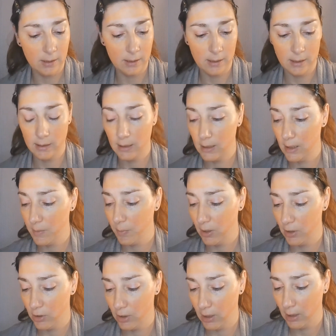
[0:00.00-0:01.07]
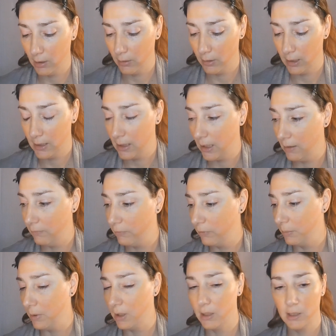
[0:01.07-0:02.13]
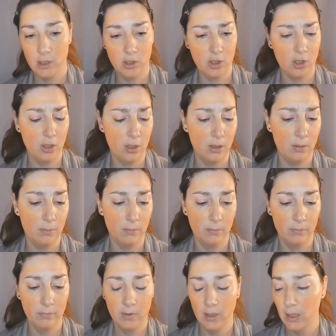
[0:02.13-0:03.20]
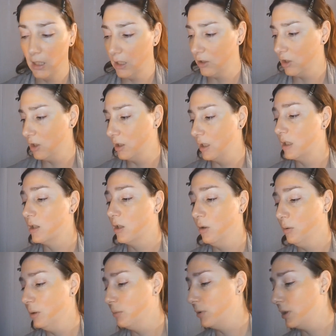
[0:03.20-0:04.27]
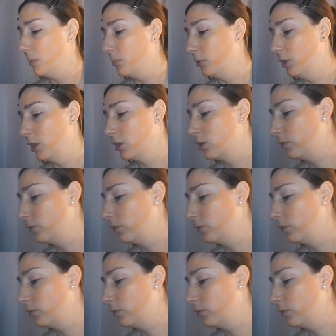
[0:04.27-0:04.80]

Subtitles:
this is a sponge that I received from BoxyCharm. Actually, let's go in with a brush